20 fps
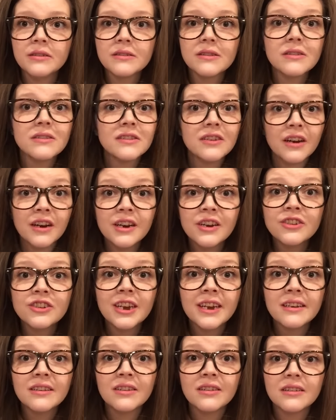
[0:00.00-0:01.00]
So start your
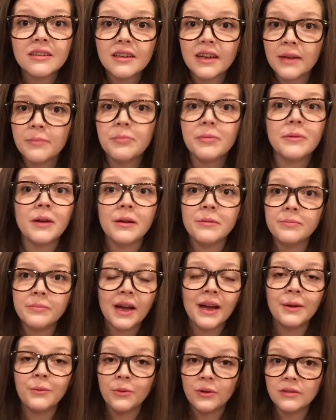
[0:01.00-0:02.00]
channel. I, I,
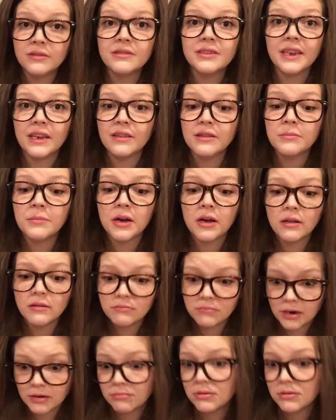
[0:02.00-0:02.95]
I will tell them all.